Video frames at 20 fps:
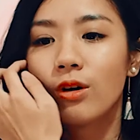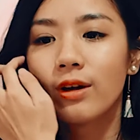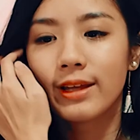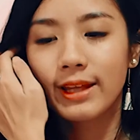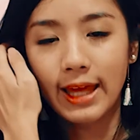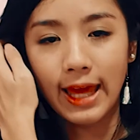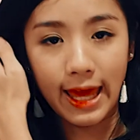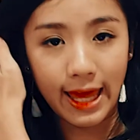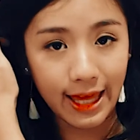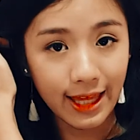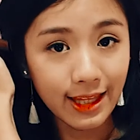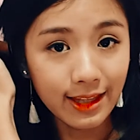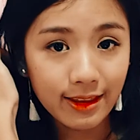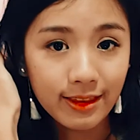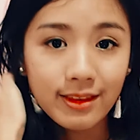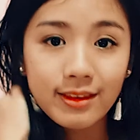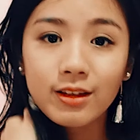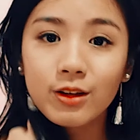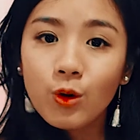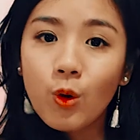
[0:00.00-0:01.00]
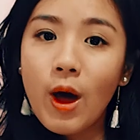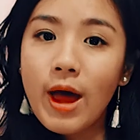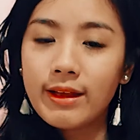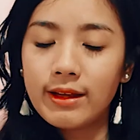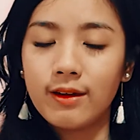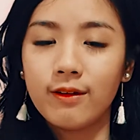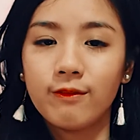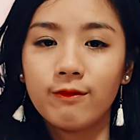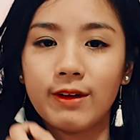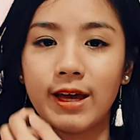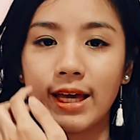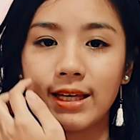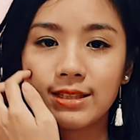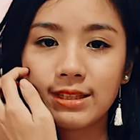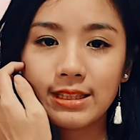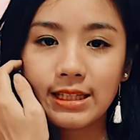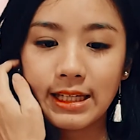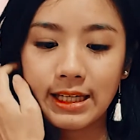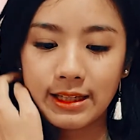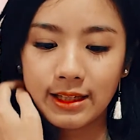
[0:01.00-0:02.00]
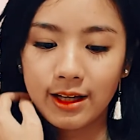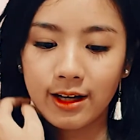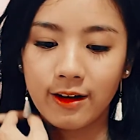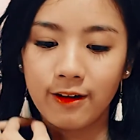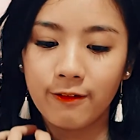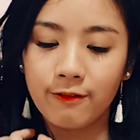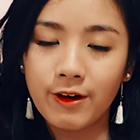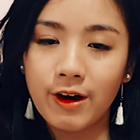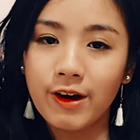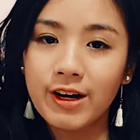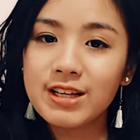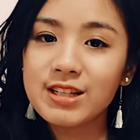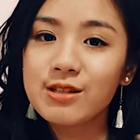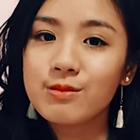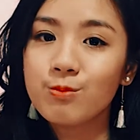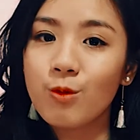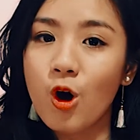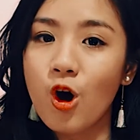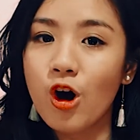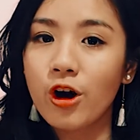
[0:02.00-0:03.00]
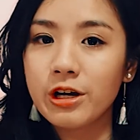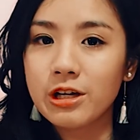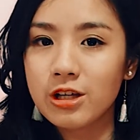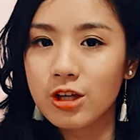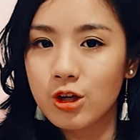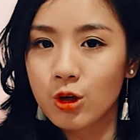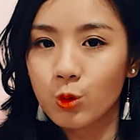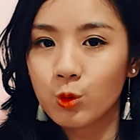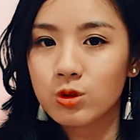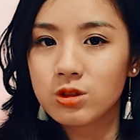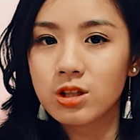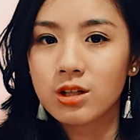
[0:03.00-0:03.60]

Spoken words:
can, go and invest in a very small, cute